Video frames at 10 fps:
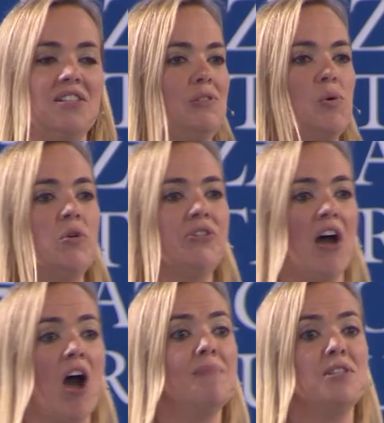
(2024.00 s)

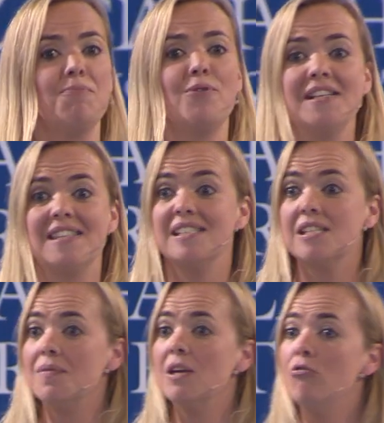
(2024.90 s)
disorder, I'm depressed, there's
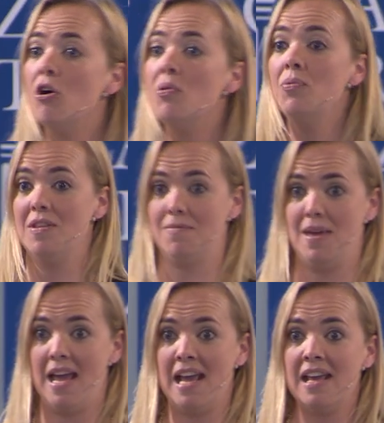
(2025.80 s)
something wrong with
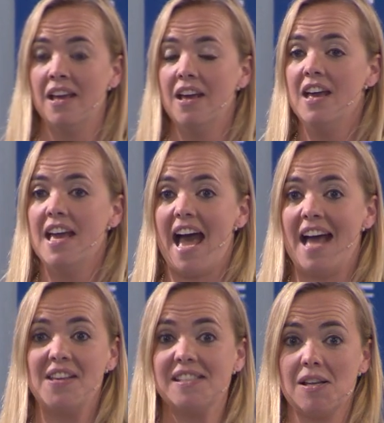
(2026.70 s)
me,
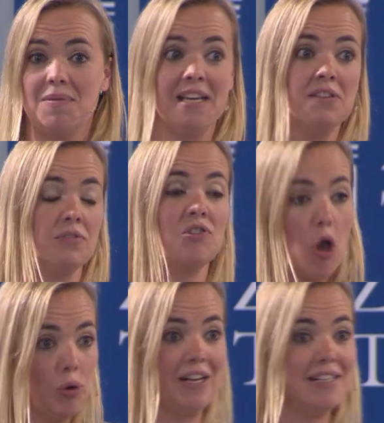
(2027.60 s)
and there's something
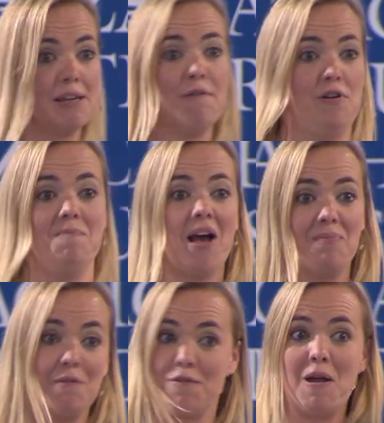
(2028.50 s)
totally different
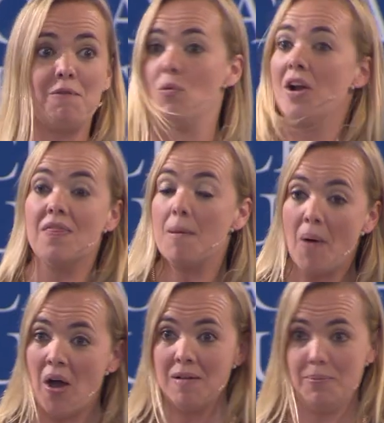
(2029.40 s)
about me from everyone in the
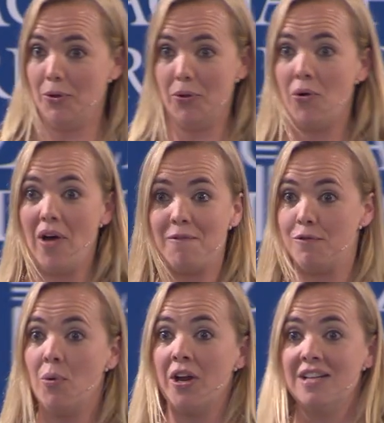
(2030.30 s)
Bible or
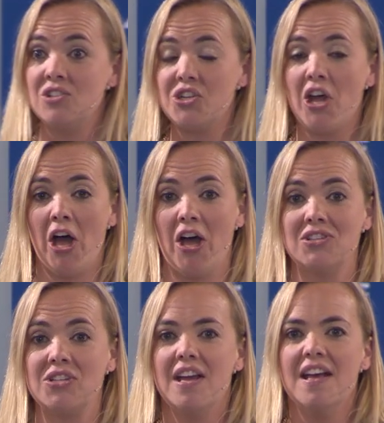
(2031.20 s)
everyone in
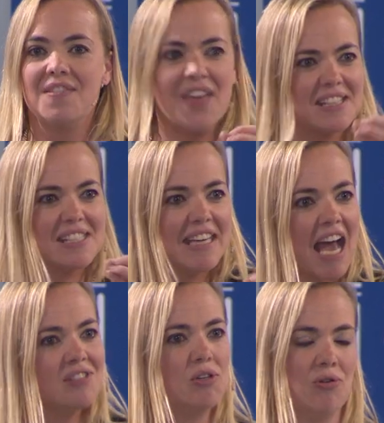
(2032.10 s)
church, that's a
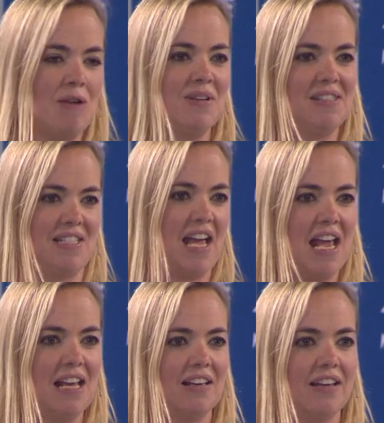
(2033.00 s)
category
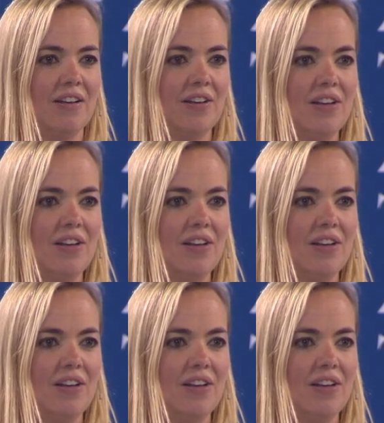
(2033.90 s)
mistake.